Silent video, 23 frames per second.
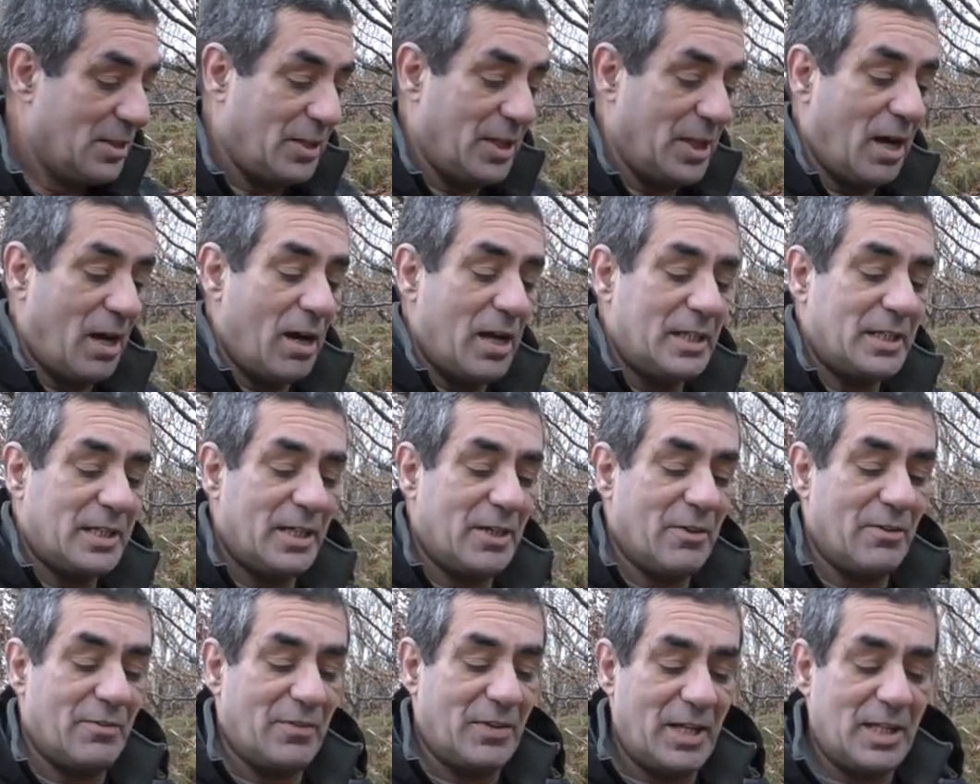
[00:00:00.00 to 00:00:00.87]
The
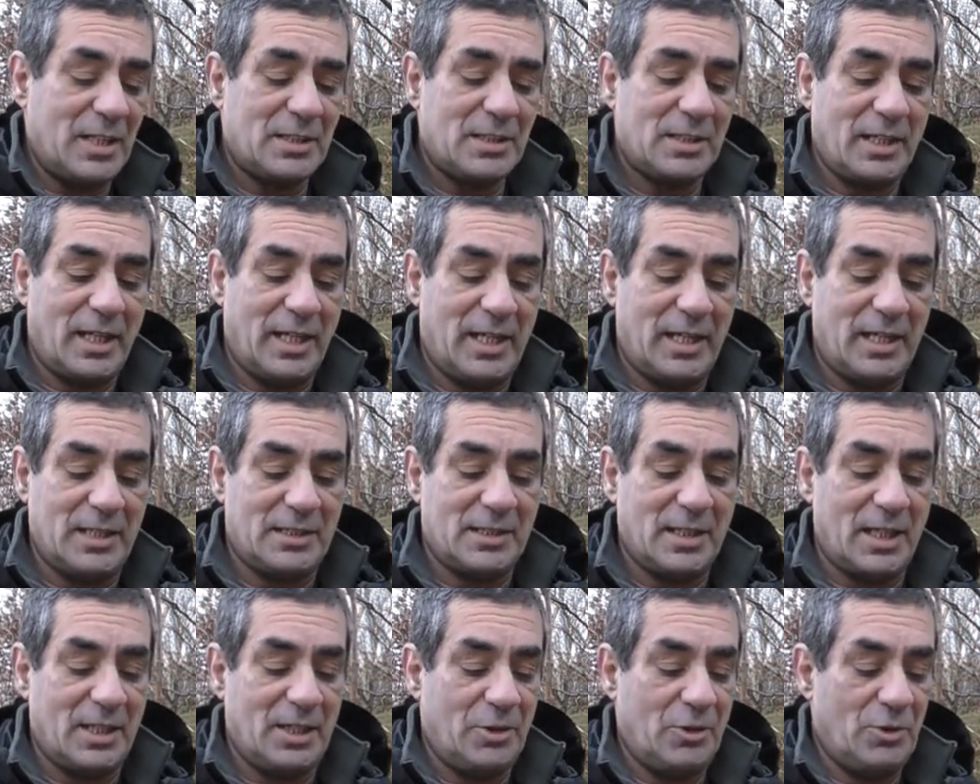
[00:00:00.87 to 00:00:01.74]
idea of this
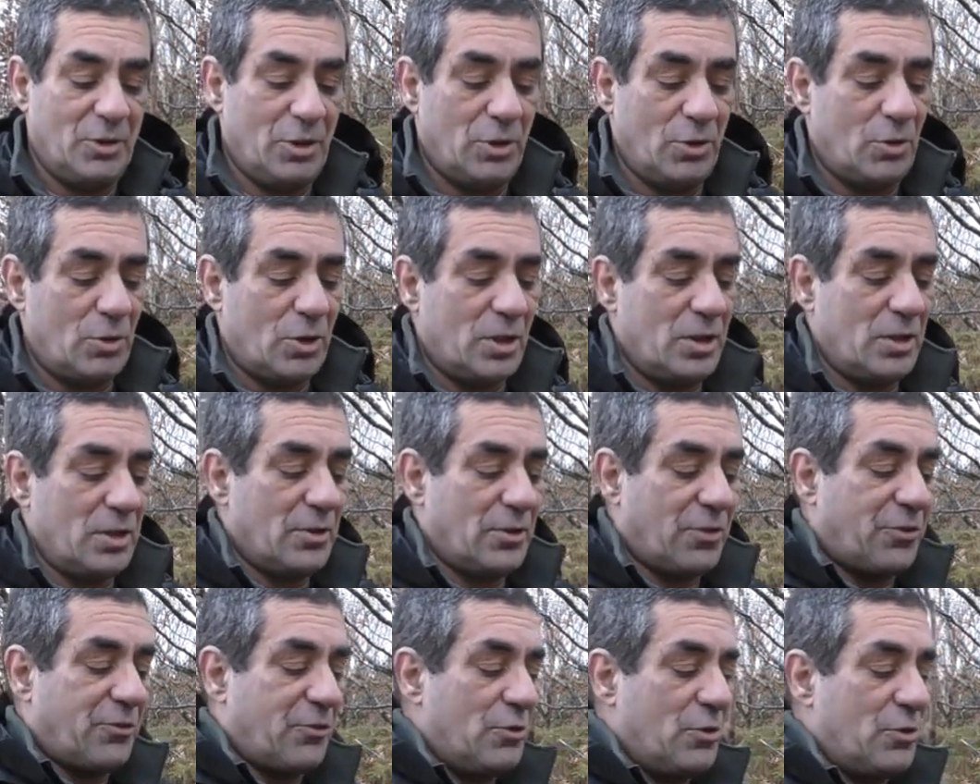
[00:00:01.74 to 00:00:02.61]
is that you look
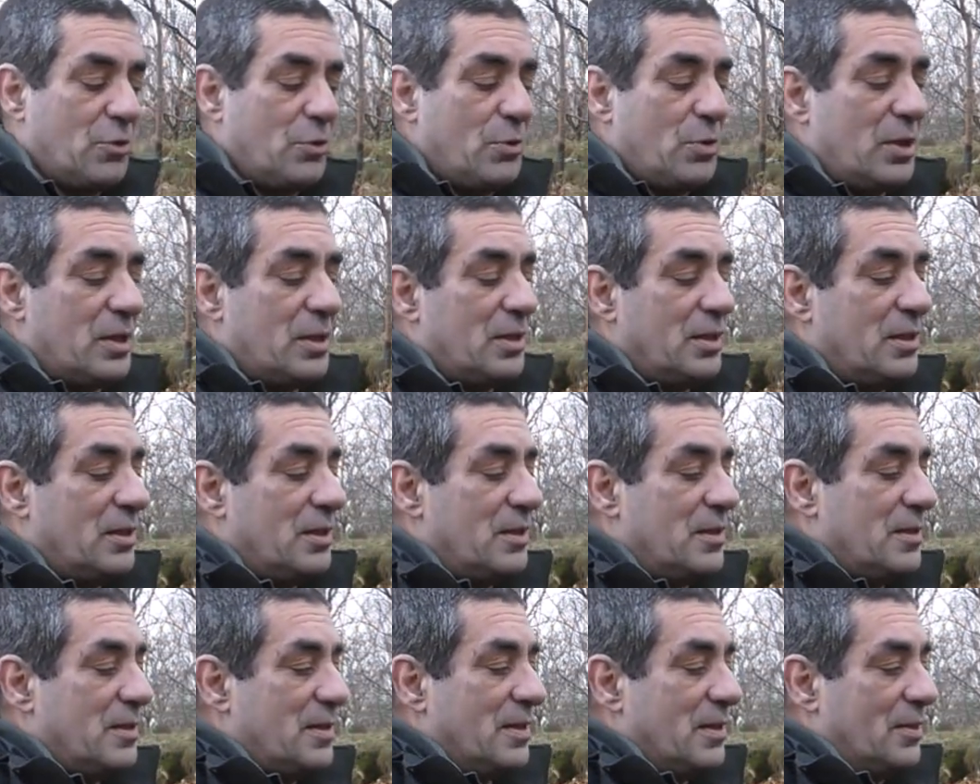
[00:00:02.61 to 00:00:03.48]
through
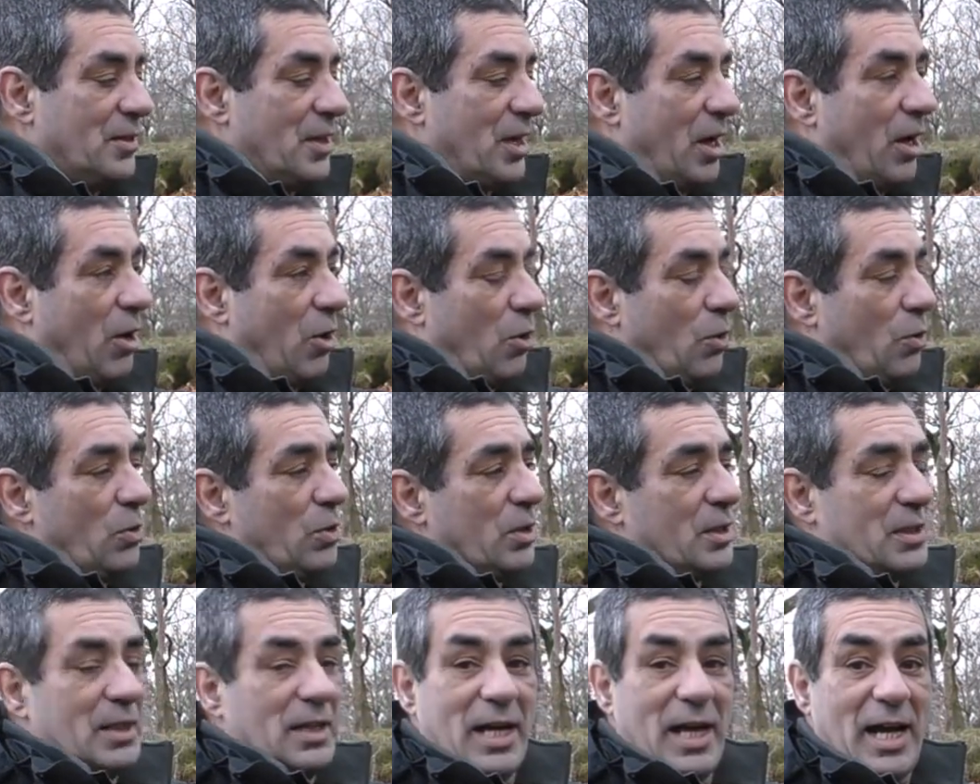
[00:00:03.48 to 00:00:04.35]
the
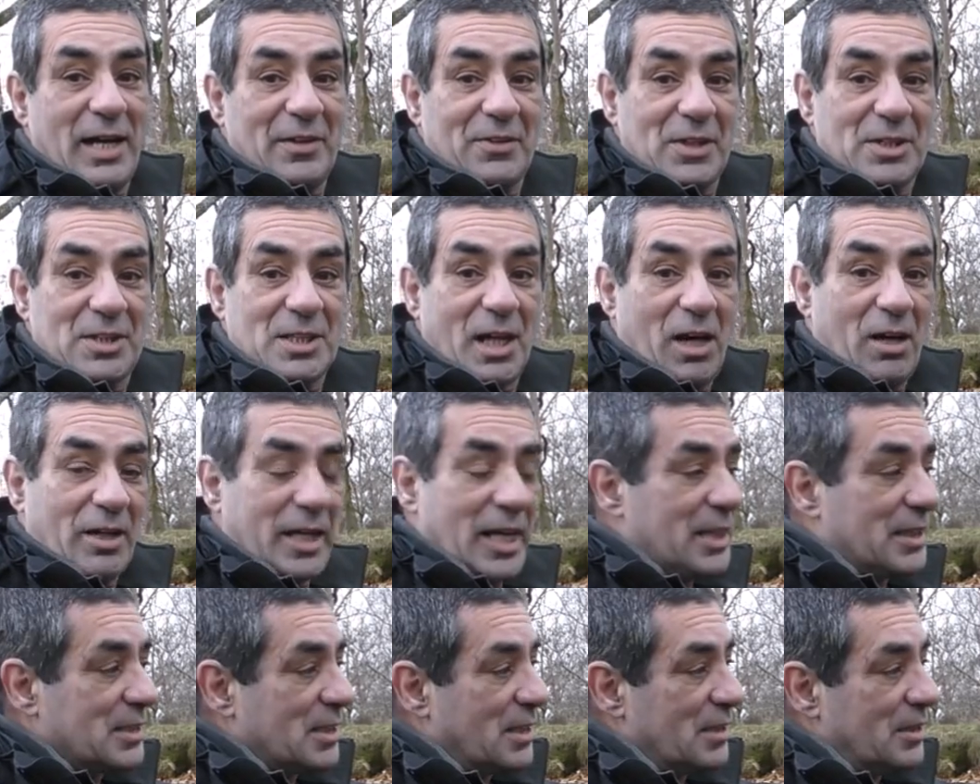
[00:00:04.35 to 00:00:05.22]
hole at the
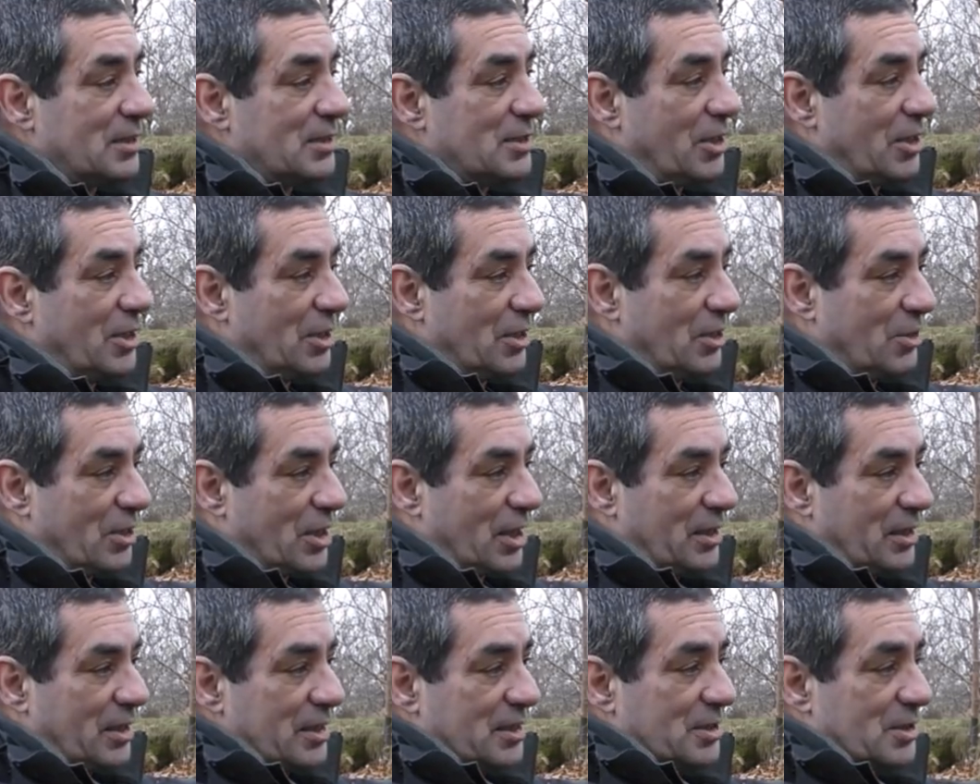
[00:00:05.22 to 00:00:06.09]
target, so you
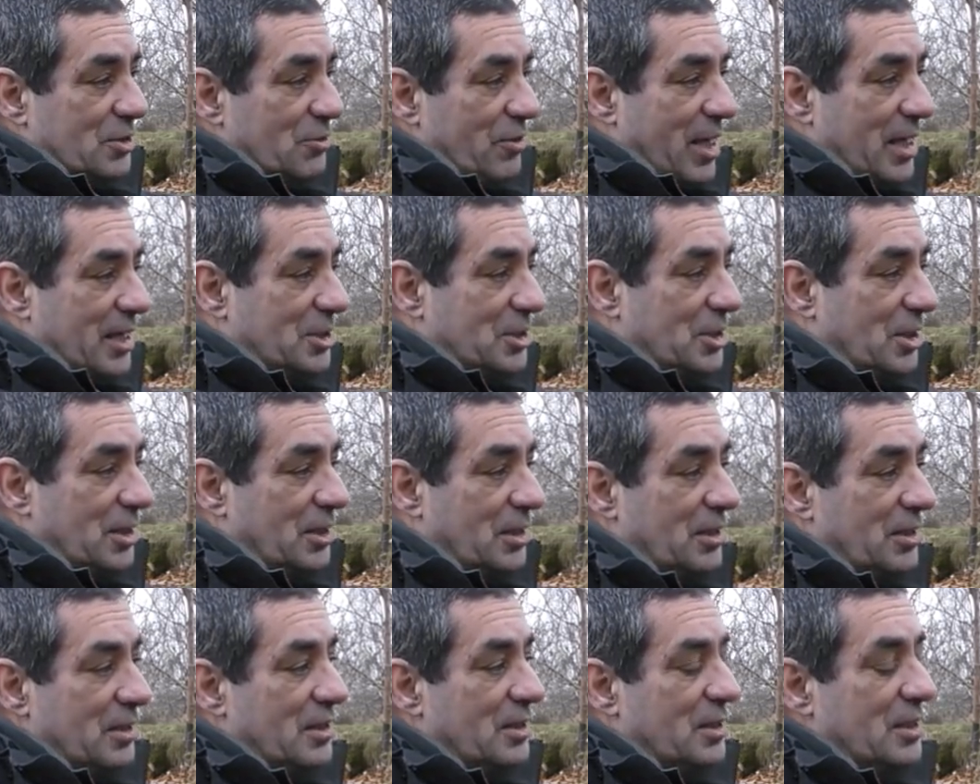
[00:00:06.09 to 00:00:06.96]
look in this
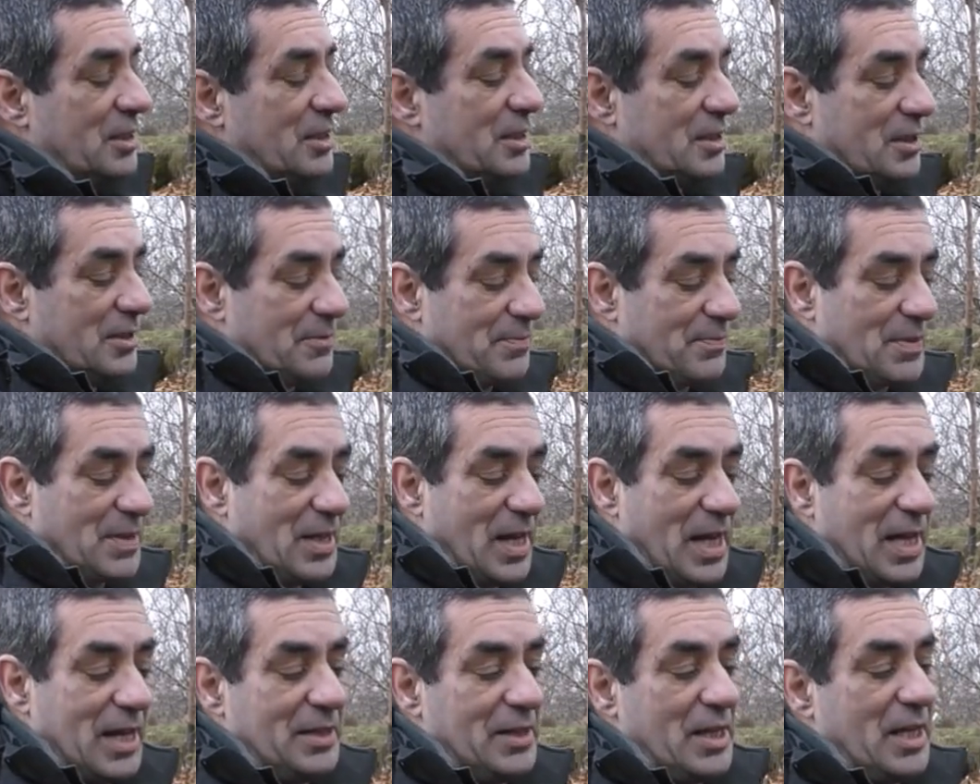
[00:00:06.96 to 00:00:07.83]
direction,
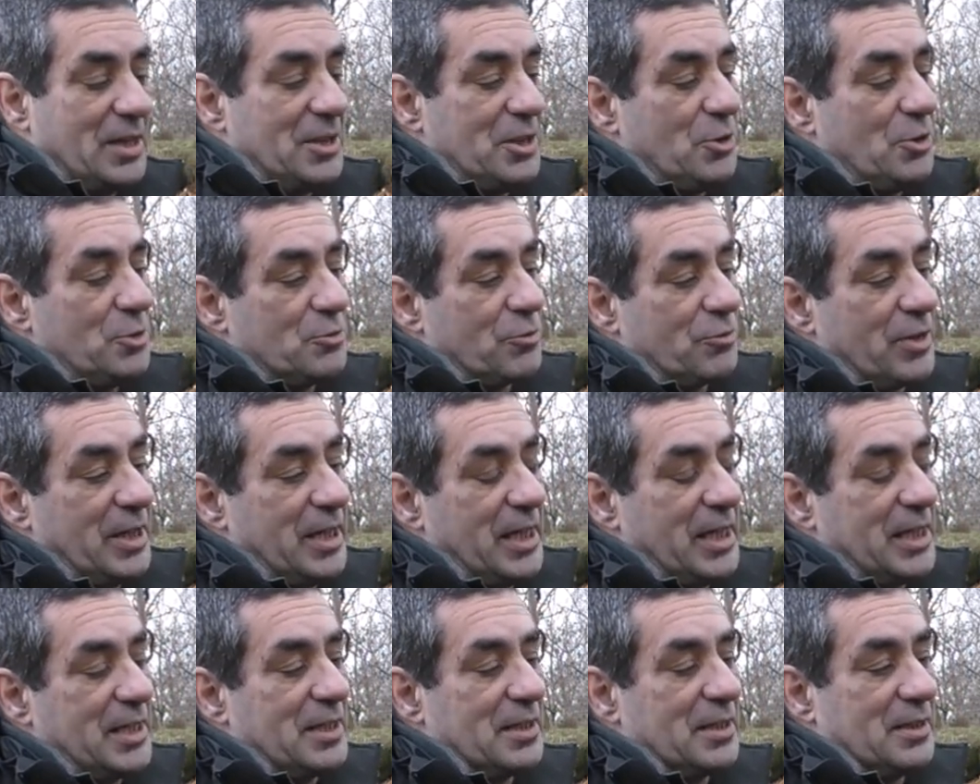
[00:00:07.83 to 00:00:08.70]
and then you'd
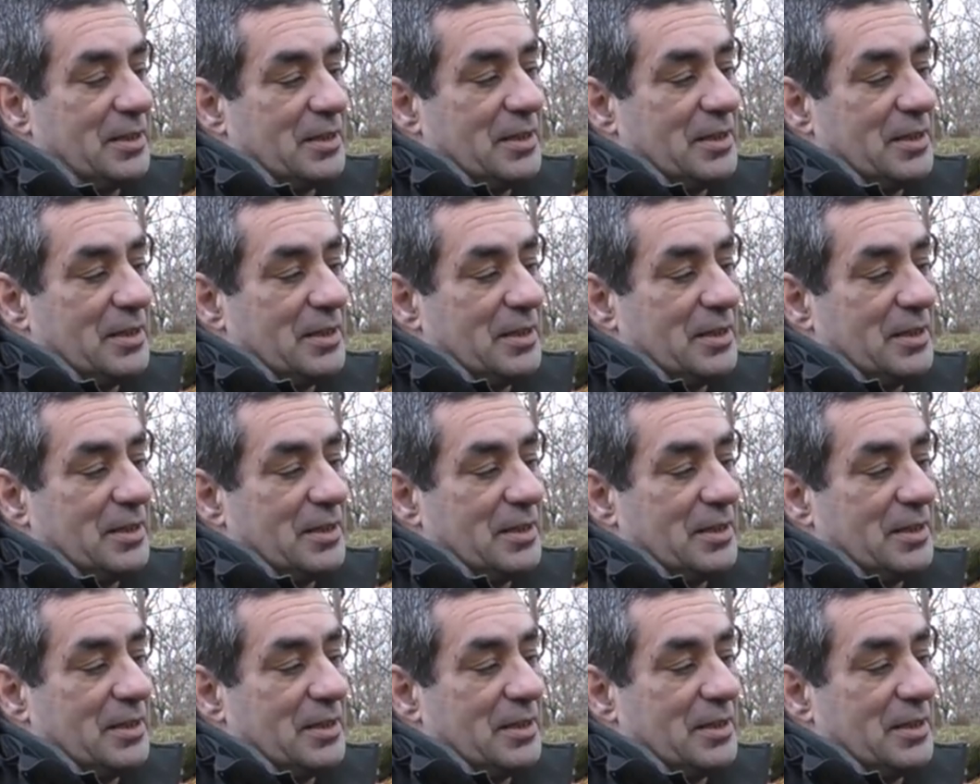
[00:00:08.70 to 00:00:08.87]
read